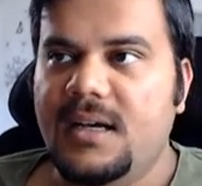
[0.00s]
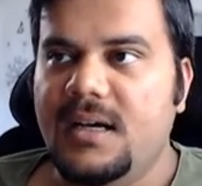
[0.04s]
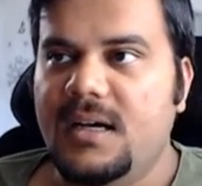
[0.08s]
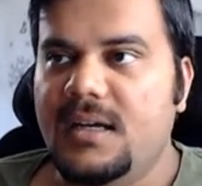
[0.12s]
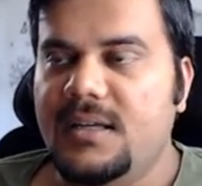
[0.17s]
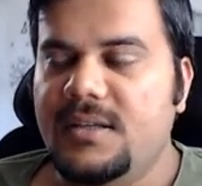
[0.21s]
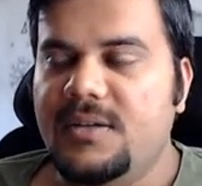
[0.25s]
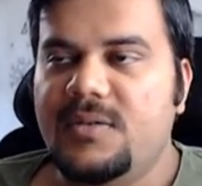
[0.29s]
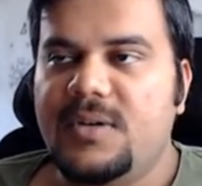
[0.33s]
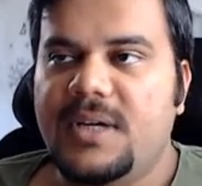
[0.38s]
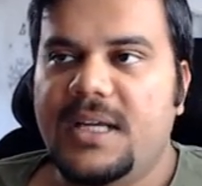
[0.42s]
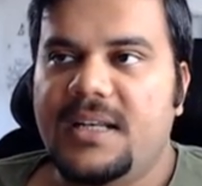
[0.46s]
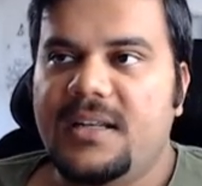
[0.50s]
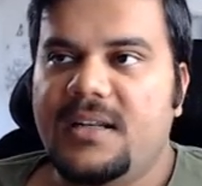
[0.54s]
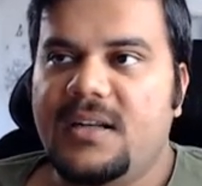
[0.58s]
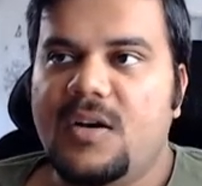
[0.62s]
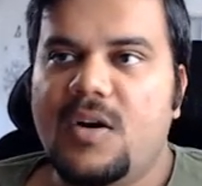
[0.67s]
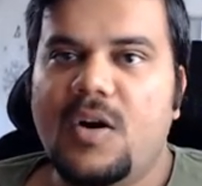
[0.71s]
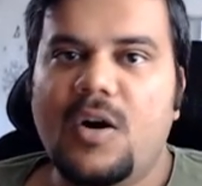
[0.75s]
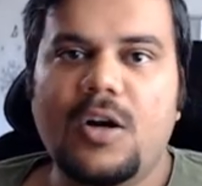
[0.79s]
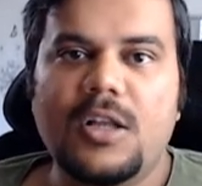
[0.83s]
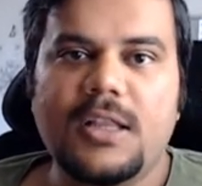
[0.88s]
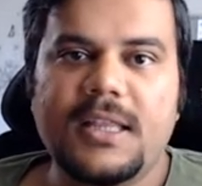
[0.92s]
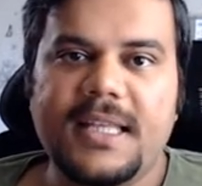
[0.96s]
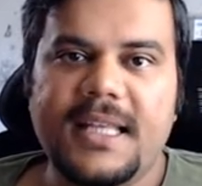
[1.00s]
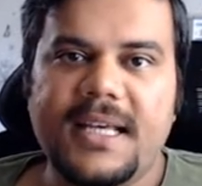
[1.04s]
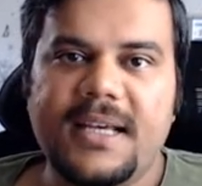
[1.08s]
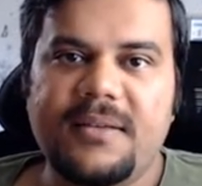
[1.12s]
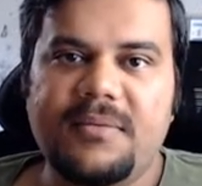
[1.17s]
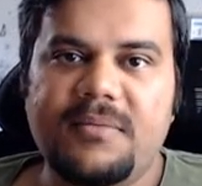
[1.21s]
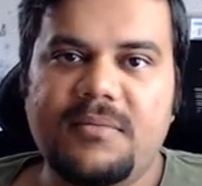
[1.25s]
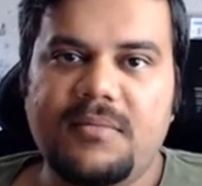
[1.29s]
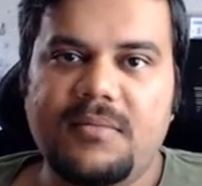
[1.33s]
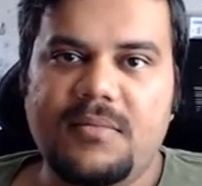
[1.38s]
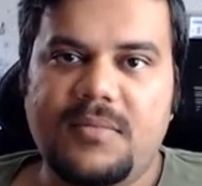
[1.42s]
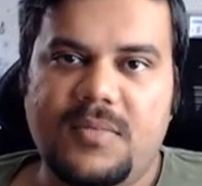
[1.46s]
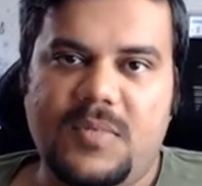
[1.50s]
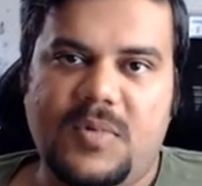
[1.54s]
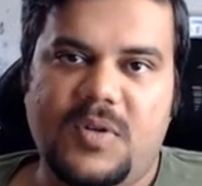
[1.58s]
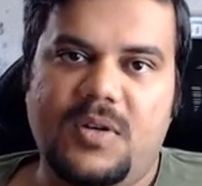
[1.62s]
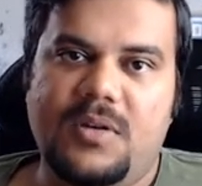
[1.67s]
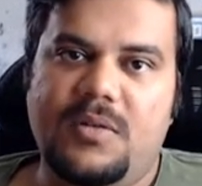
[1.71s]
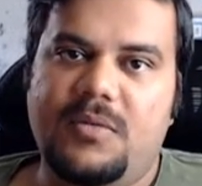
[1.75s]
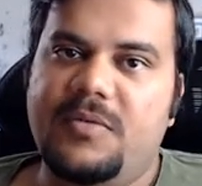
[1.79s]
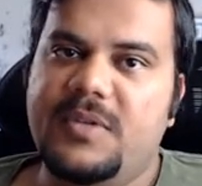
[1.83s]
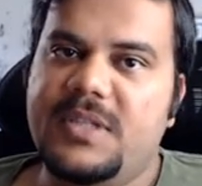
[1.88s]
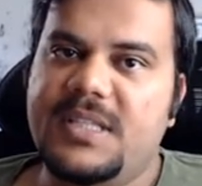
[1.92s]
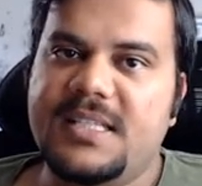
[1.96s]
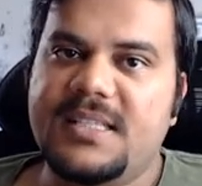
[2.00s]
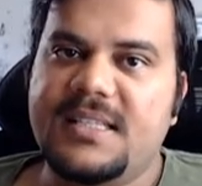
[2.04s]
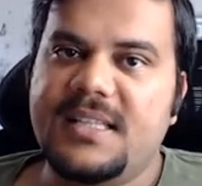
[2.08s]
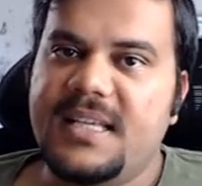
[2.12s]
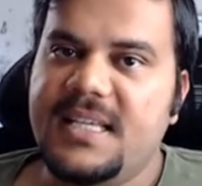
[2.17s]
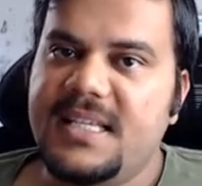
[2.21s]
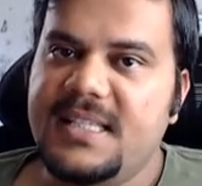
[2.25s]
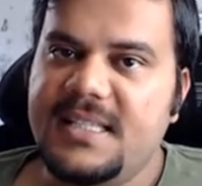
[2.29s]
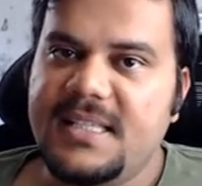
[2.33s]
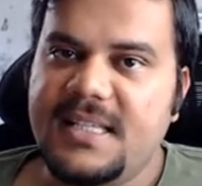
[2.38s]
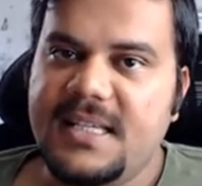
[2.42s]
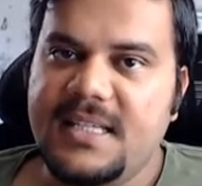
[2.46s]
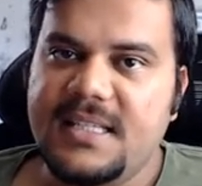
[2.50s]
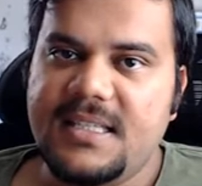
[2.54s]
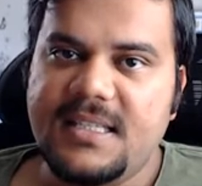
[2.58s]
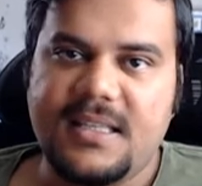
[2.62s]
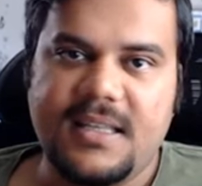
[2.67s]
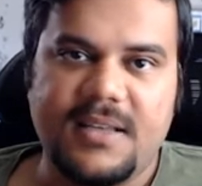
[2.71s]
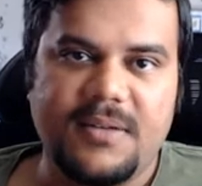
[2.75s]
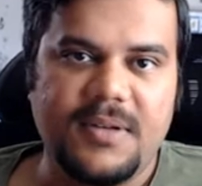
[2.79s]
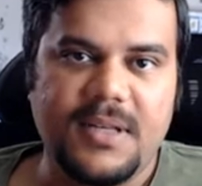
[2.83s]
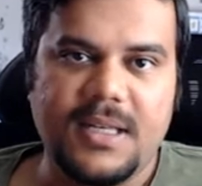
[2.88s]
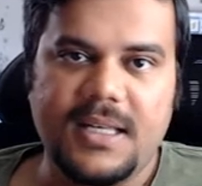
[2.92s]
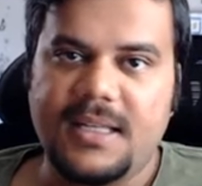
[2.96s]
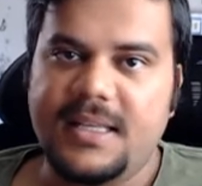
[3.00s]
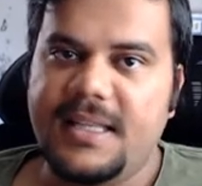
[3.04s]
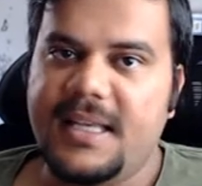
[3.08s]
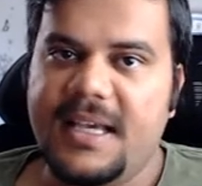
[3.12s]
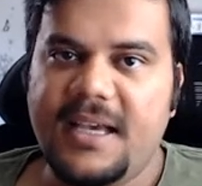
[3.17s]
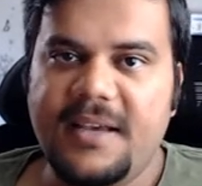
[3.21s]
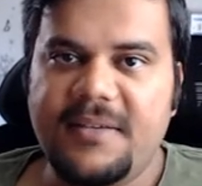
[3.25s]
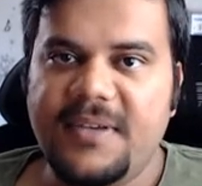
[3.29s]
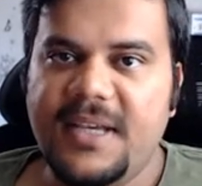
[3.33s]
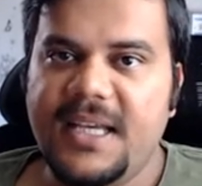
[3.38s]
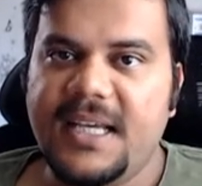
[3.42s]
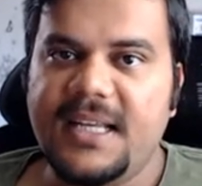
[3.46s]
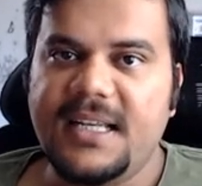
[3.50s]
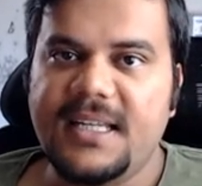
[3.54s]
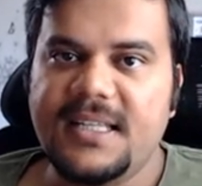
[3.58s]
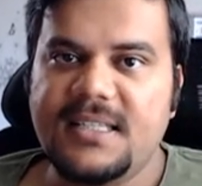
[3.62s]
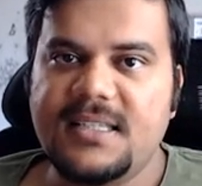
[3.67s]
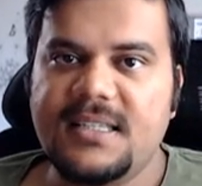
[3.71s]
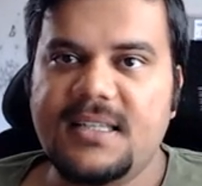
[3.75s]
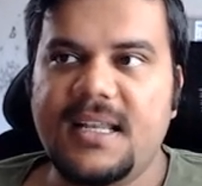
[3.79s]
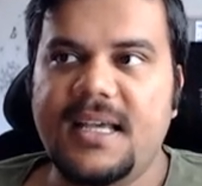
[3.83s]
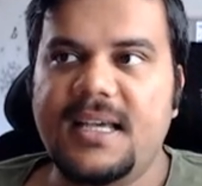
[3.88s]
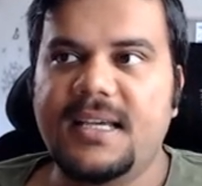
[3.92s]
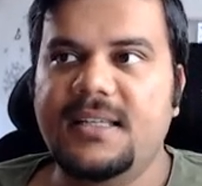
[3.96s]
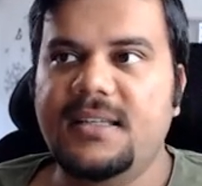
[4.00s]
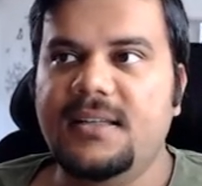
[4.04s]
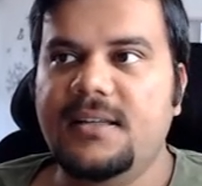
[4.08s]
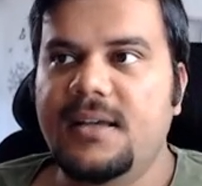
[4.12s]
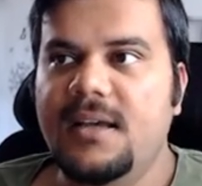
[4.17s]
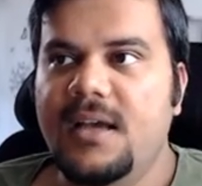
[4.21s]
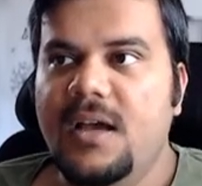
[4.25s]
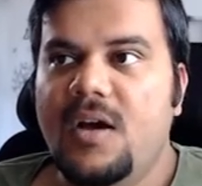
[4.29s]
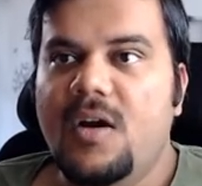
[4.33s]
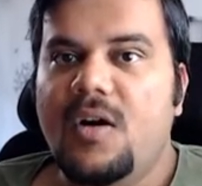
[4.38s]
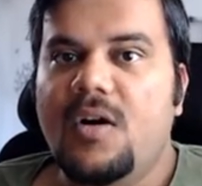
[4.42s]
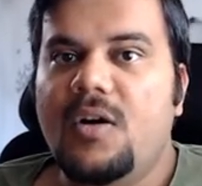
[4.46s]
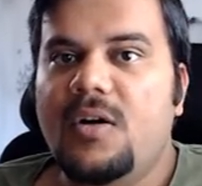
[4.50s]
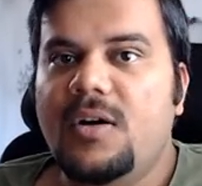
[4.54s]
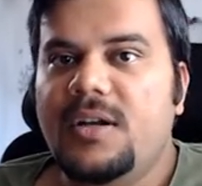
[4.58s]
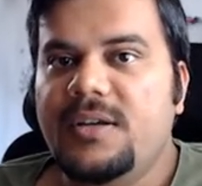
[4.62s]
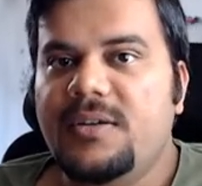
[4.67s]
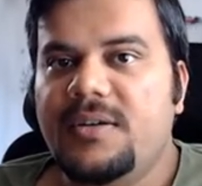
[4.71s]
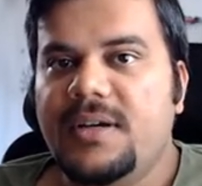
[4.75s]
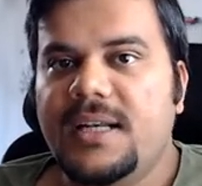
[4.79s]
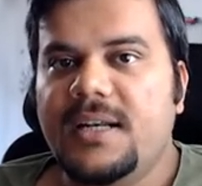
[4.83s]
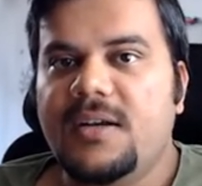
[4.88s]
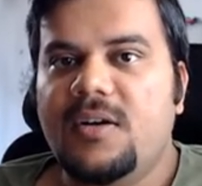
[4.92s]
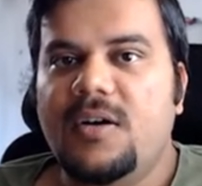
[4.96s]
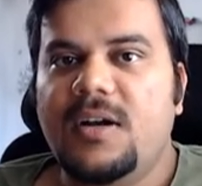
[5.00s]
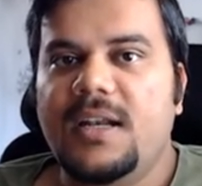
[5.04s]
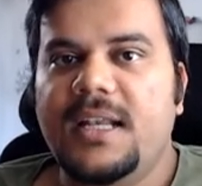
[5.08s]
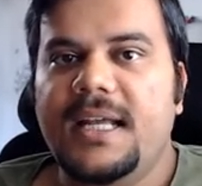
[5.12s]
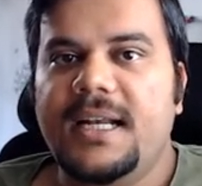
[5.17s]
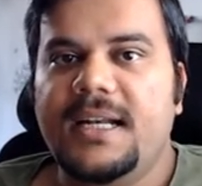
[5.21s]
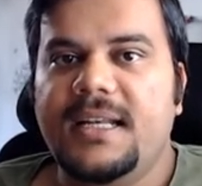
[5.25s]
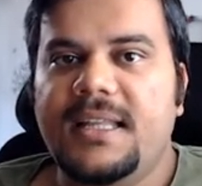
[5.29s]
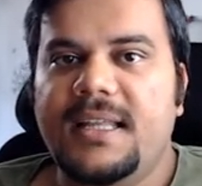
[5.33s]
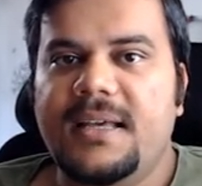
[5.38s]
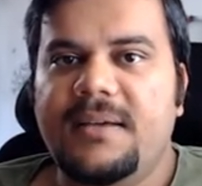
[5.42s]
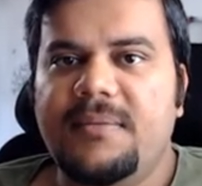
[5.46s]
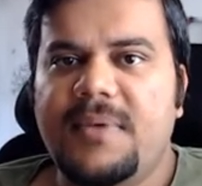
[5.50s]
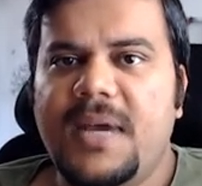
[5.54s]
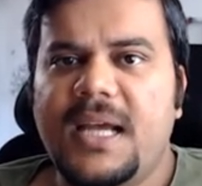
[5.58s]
You can call them, which is the easiest. They have an English line, or you can contact them.